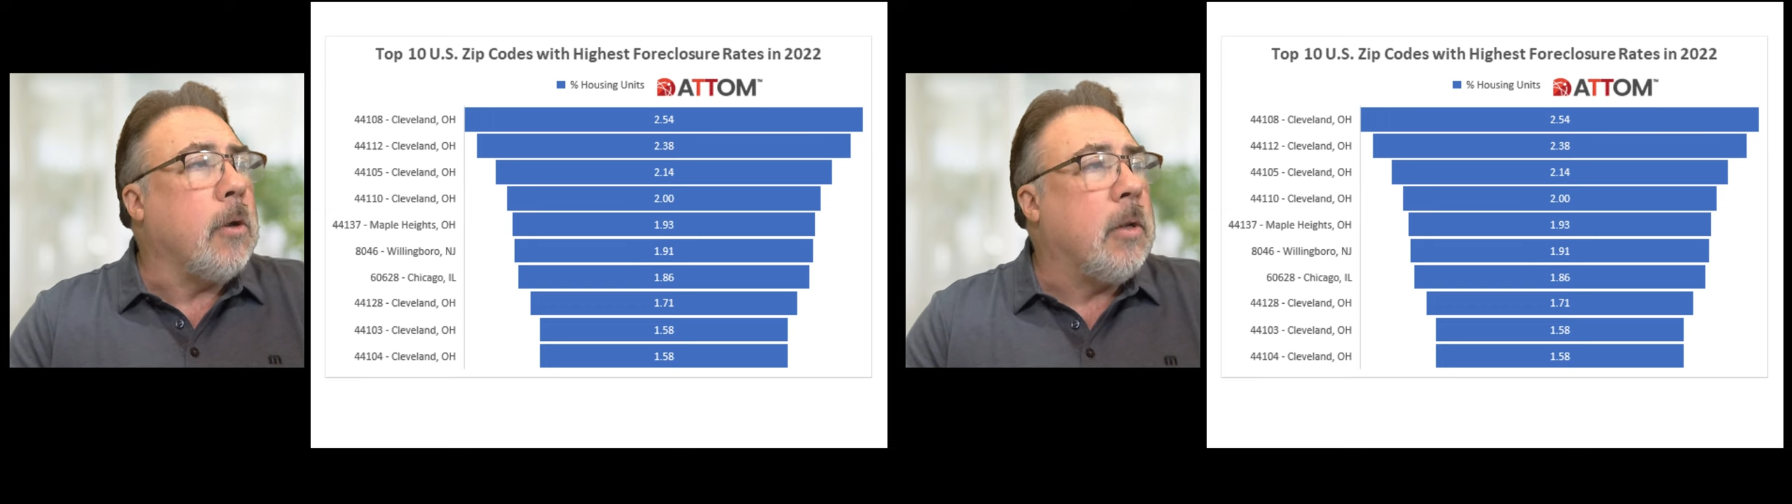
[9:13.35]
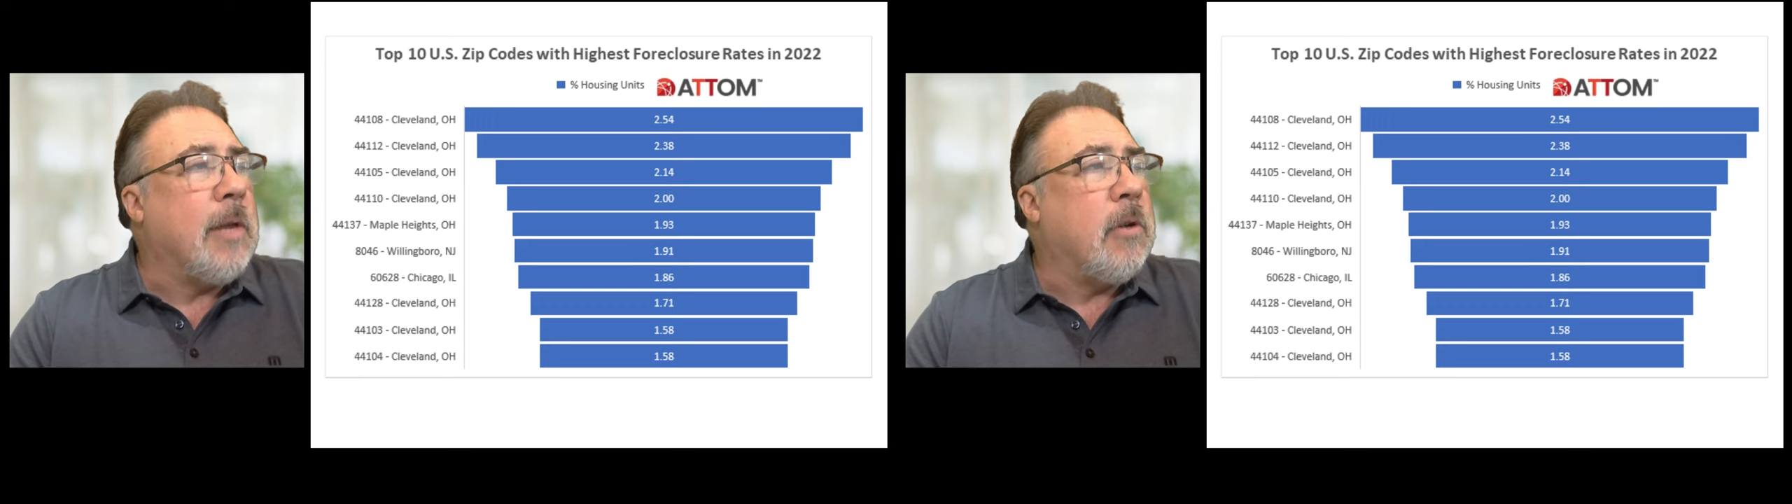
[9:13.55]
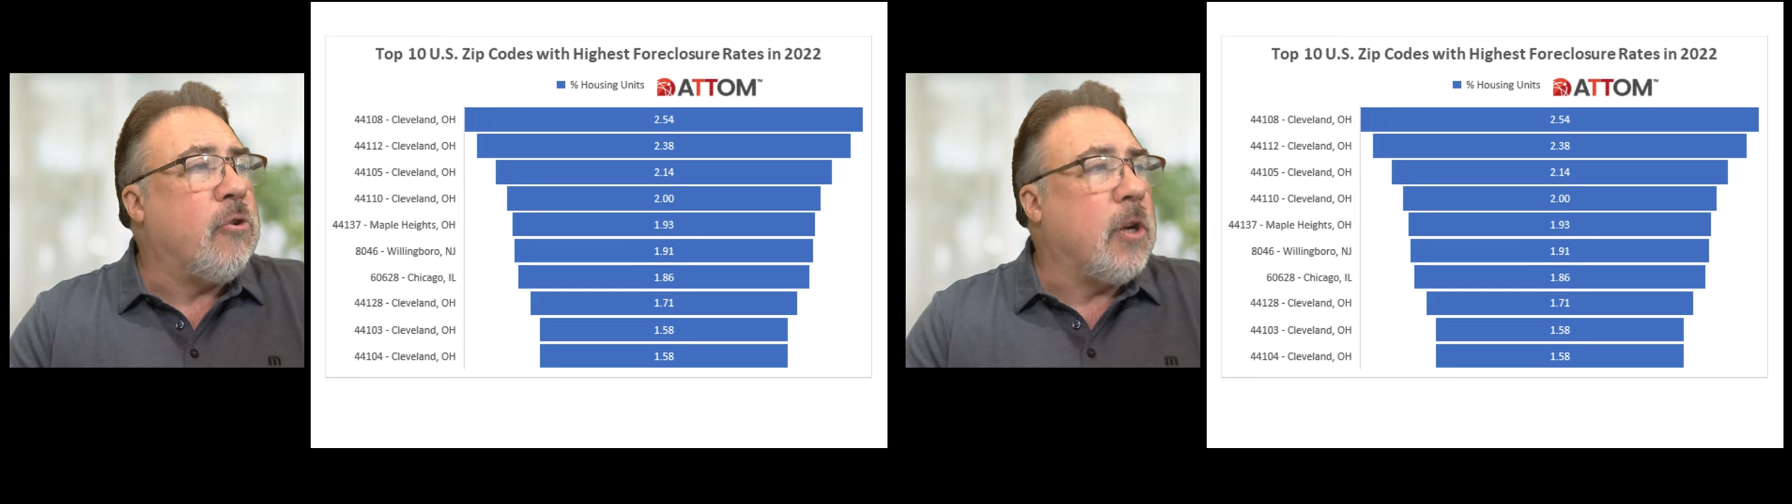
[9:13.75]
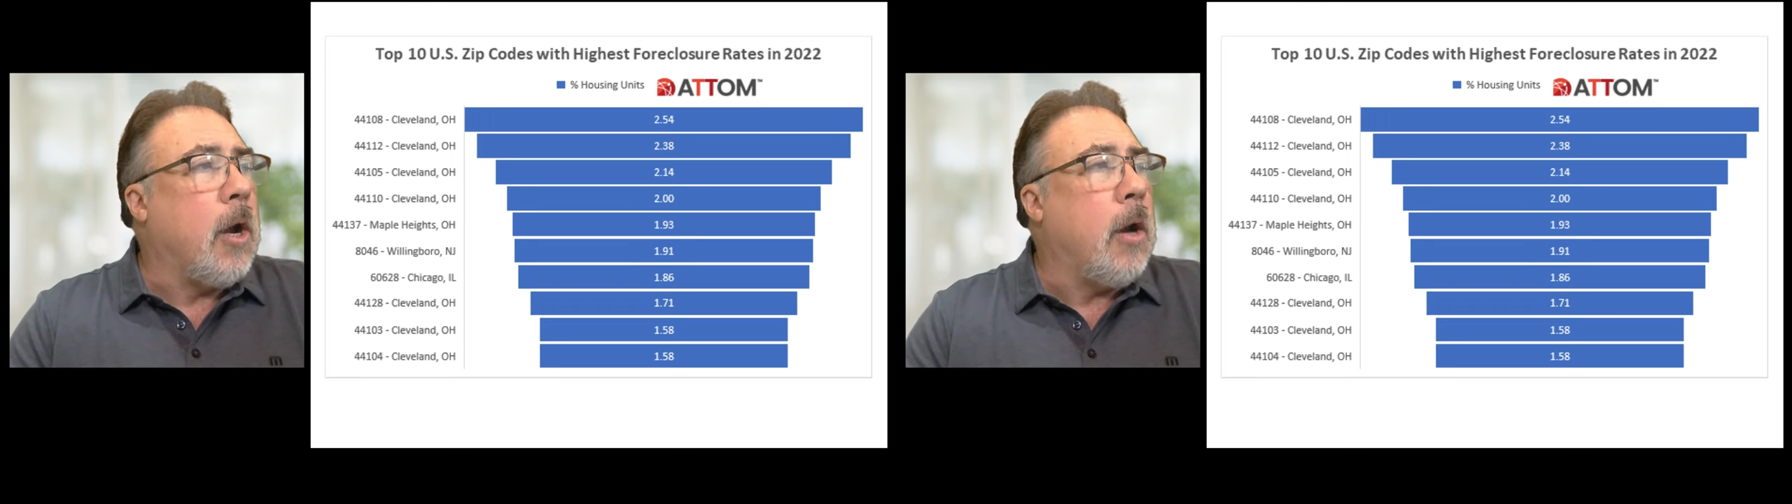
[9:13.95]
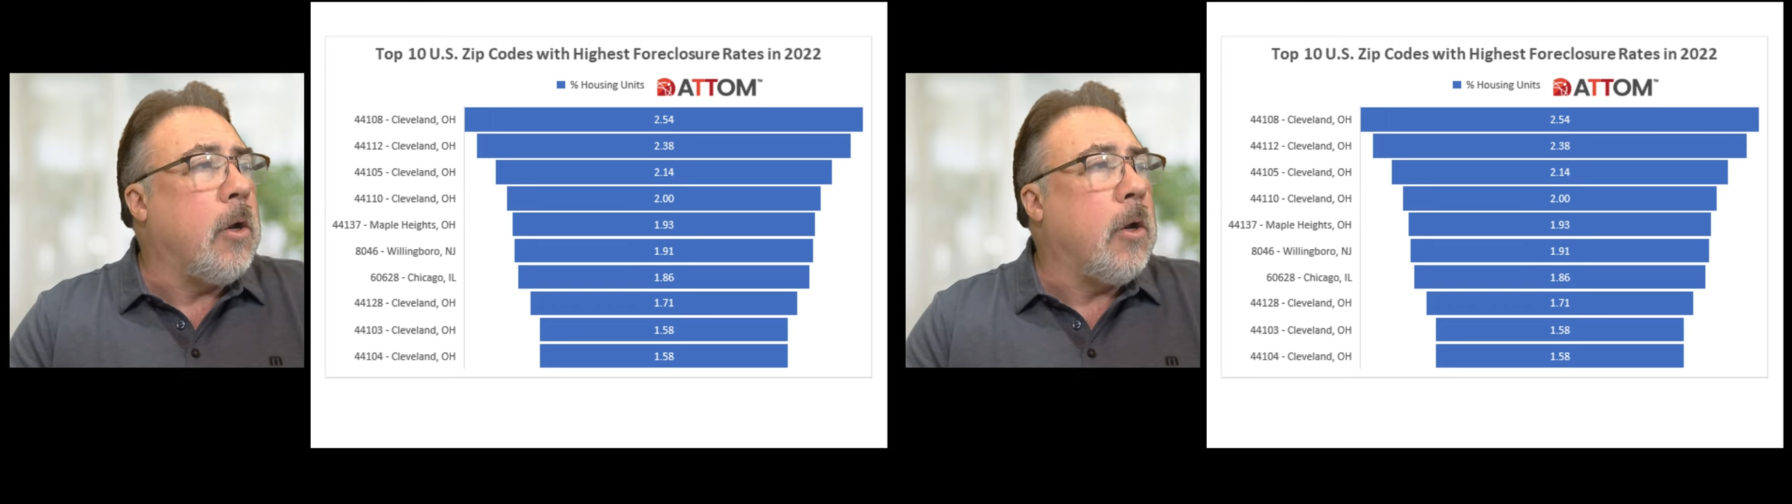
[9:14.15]
in Cleveland:
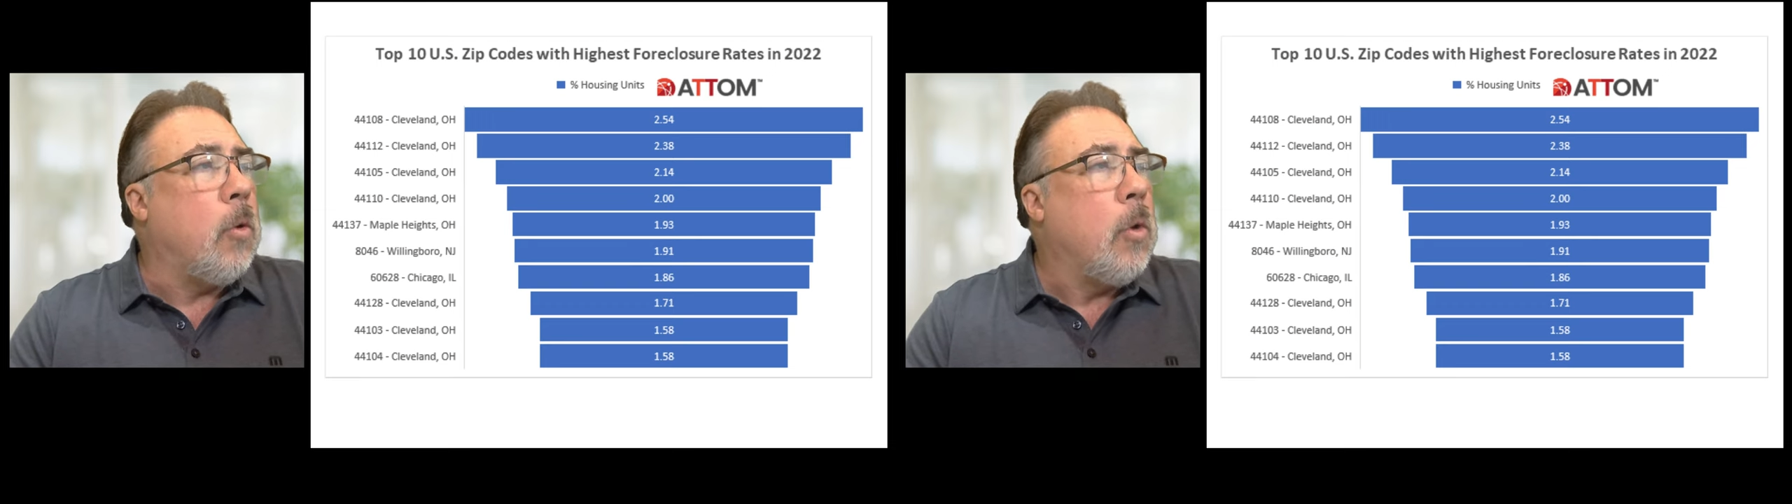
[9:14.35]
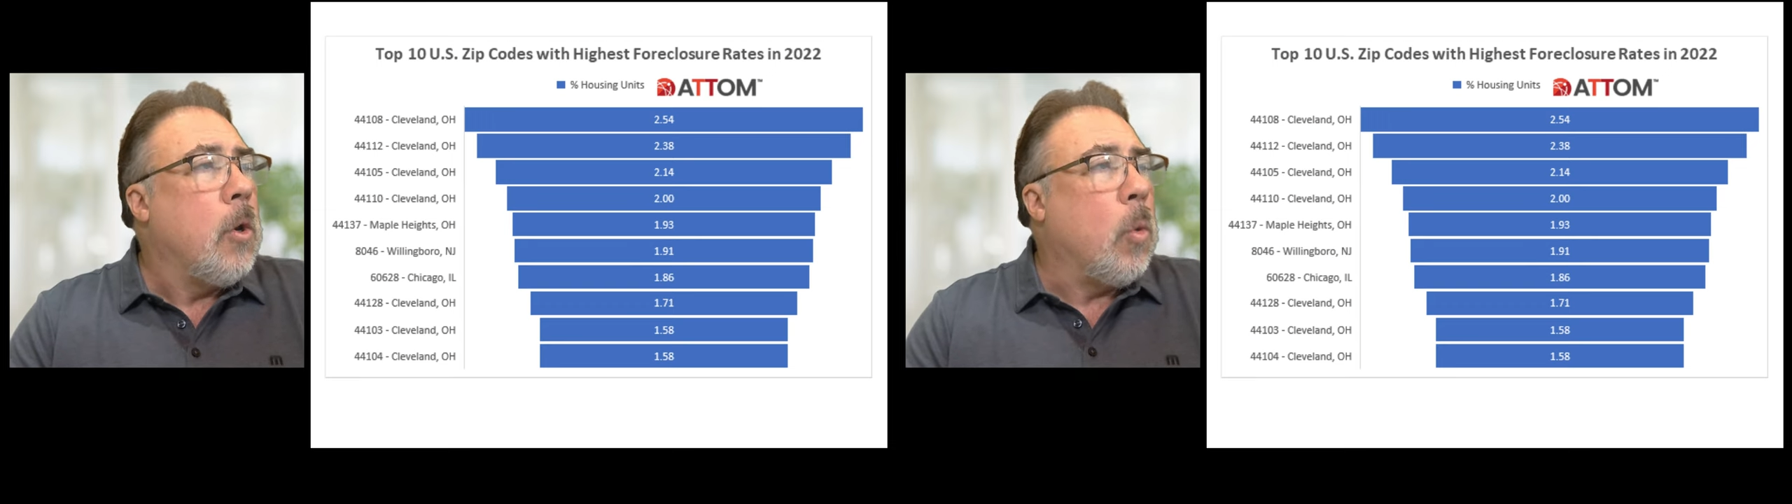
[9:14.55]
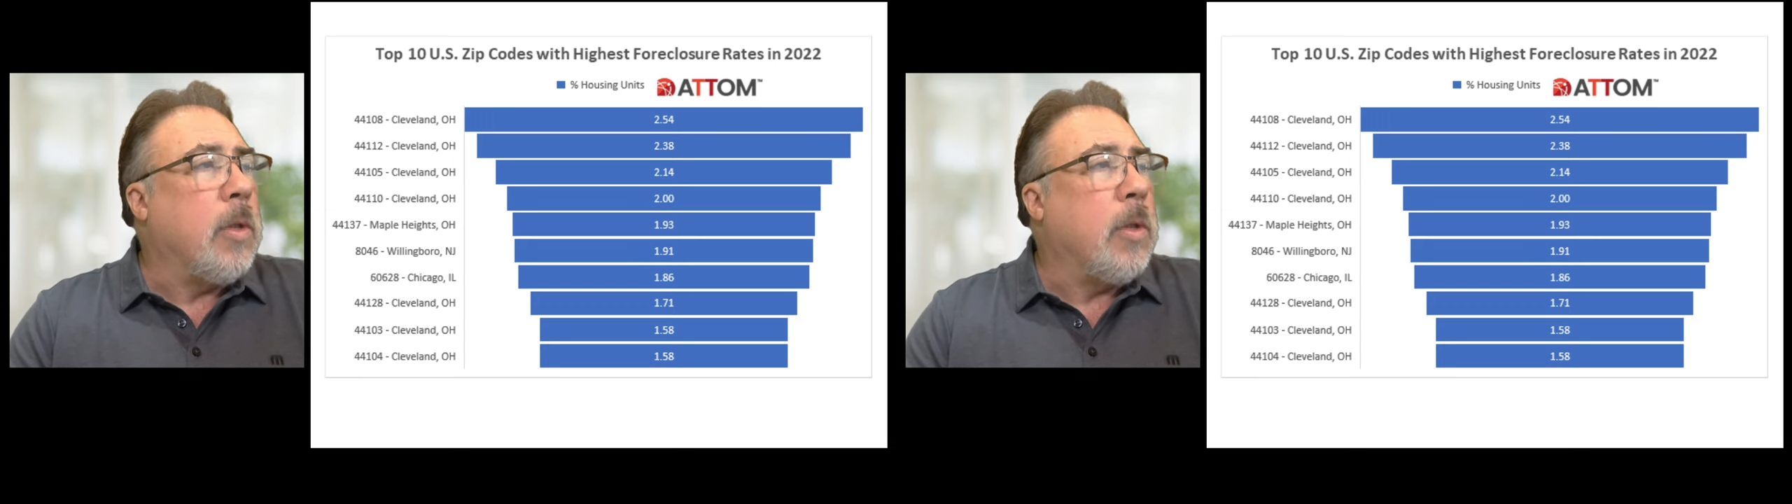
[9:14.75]
Chicago,